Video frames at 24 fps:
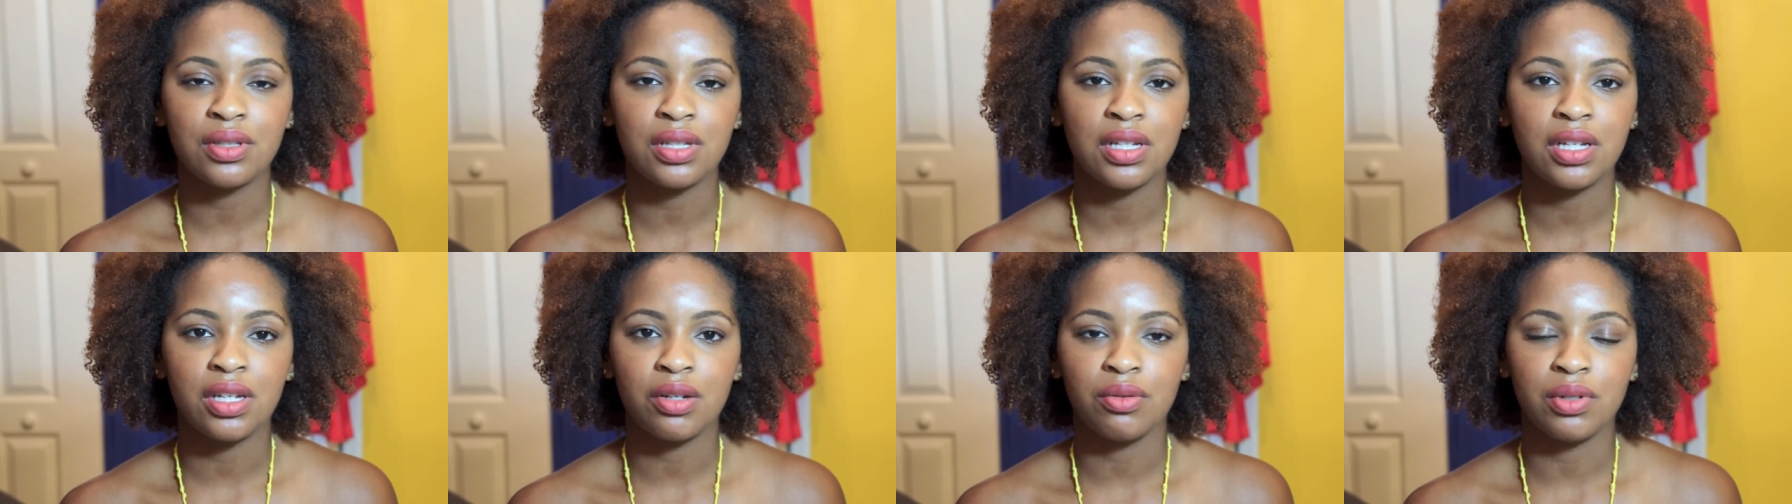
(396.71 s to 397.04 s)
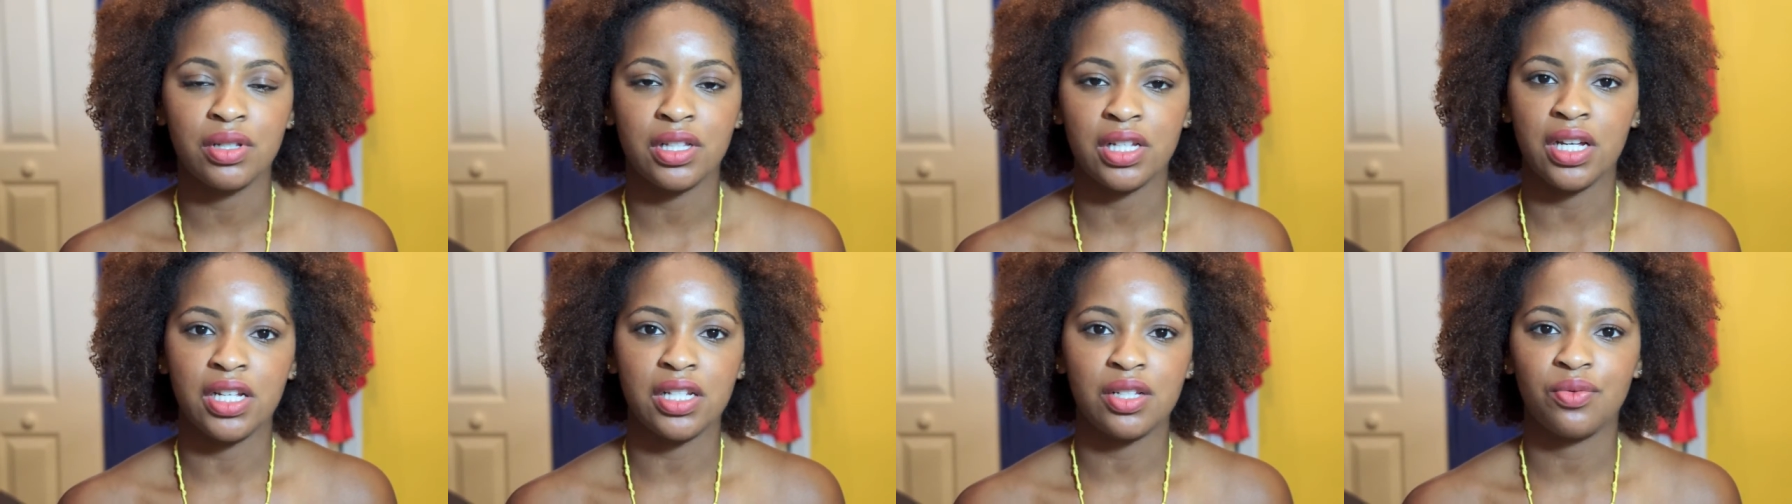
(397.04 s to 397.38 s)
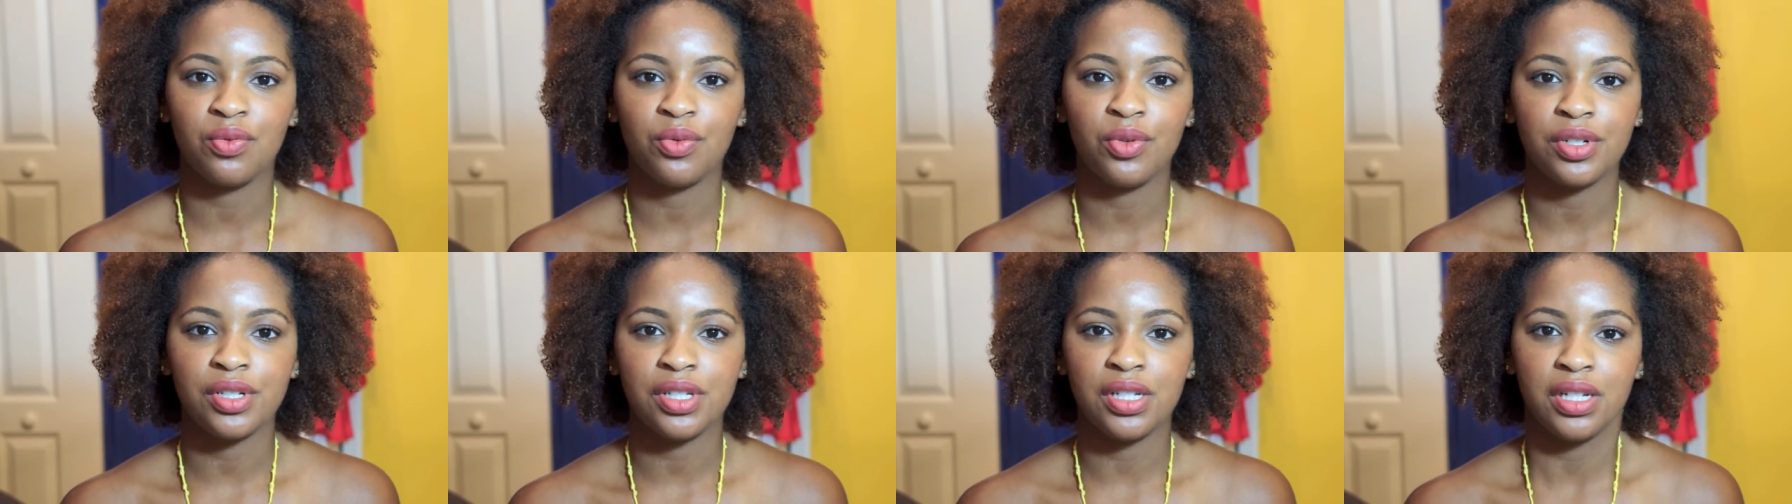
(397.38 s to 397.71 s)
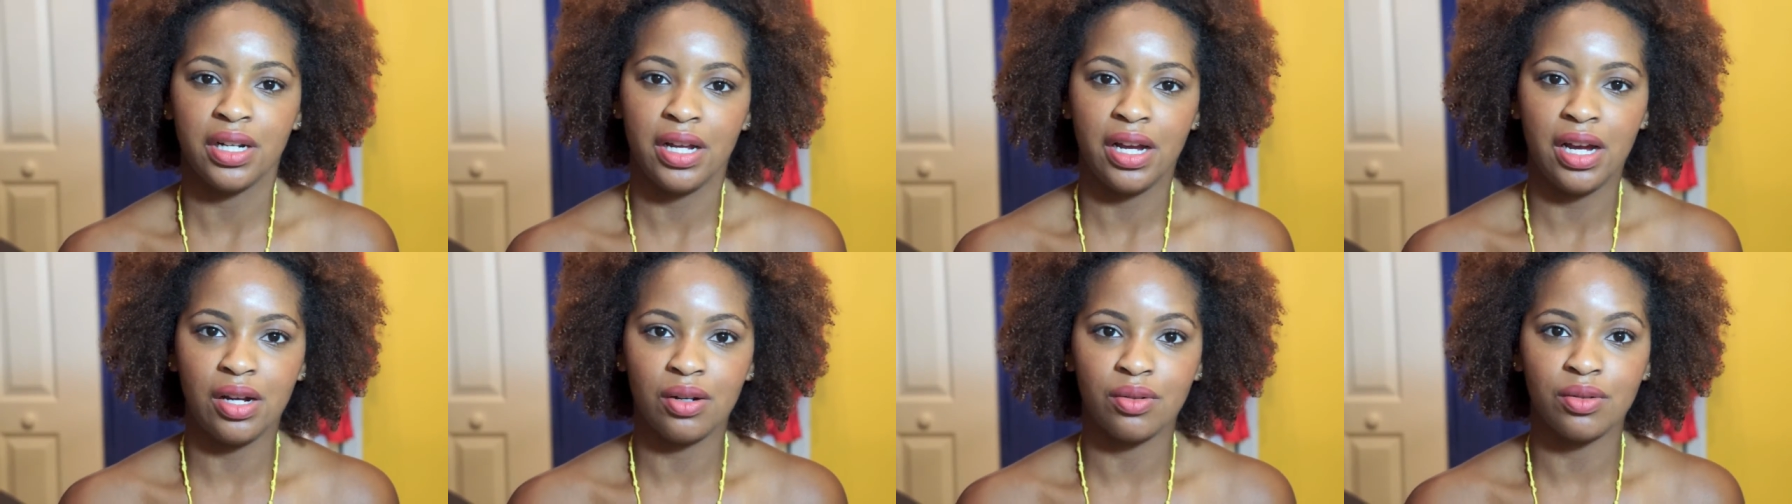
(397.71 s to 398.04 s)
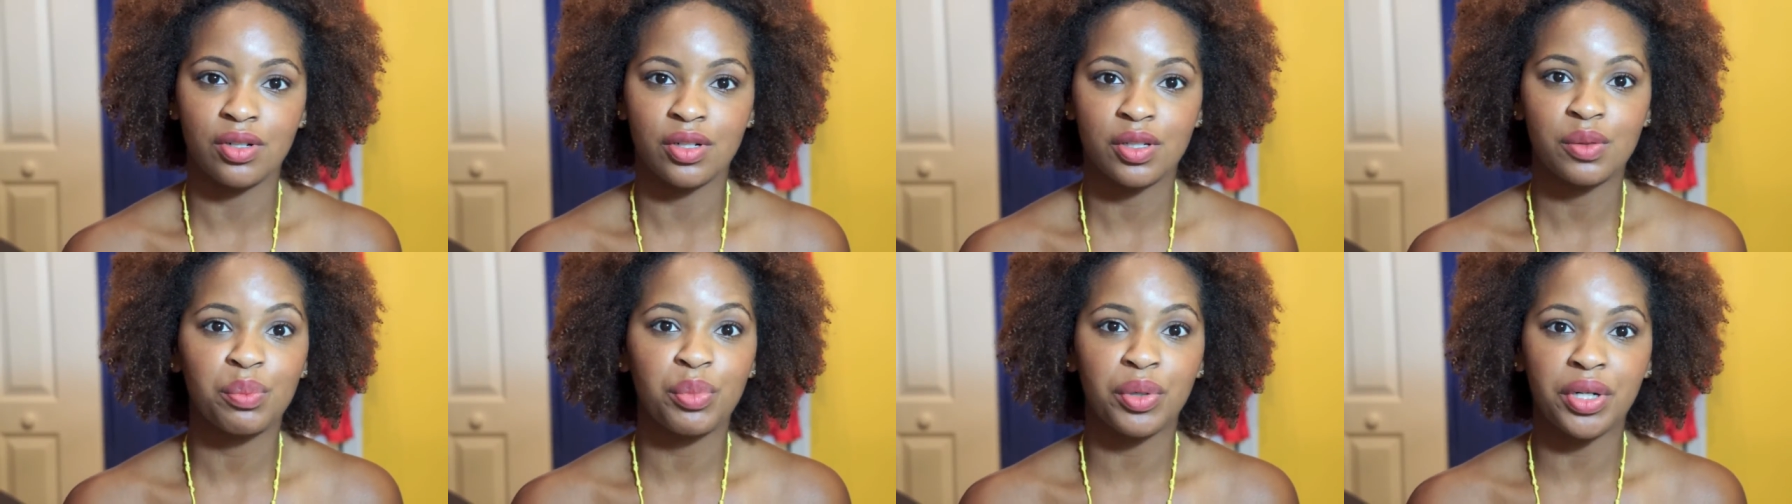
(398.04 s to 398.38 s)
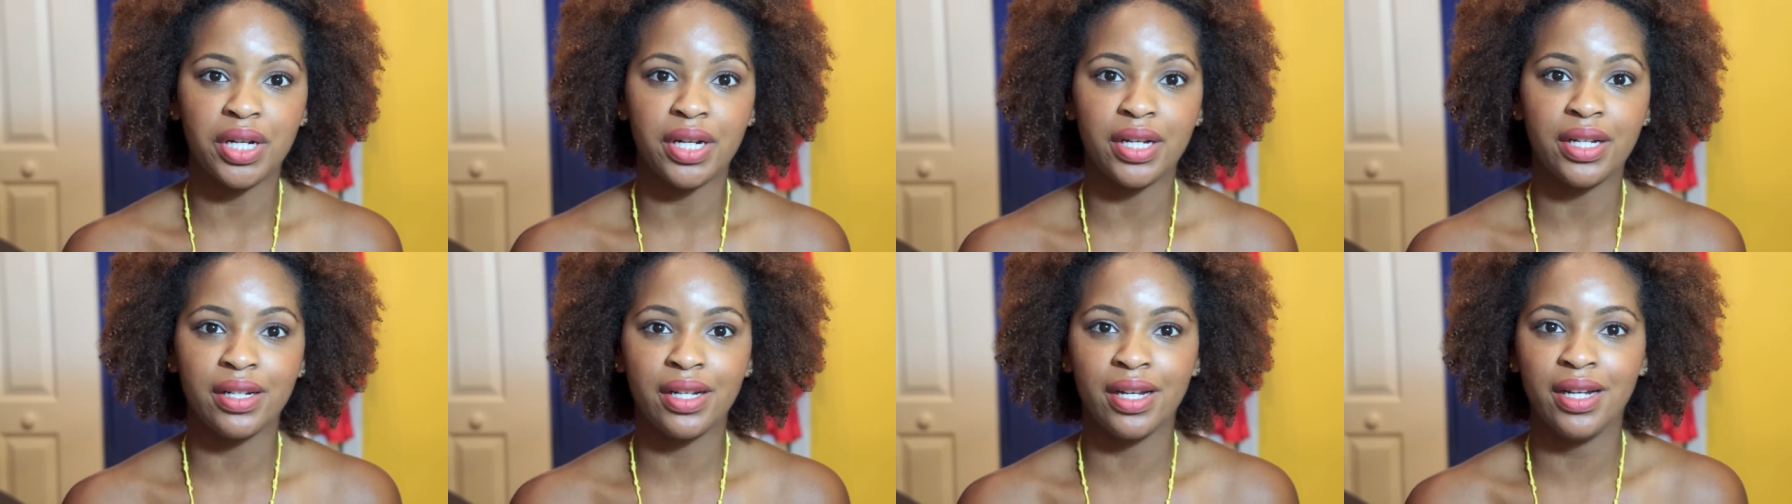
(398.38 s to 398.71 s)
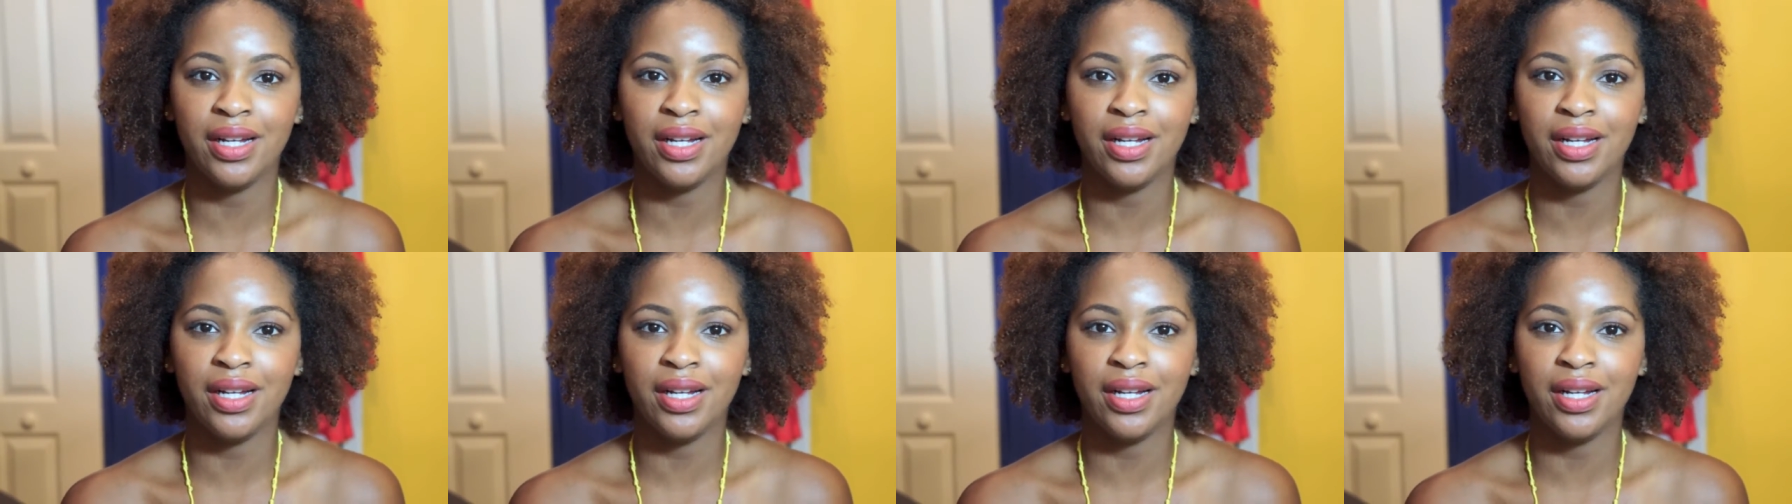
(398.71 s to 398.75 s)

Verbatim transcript: think it will last 14 hours, but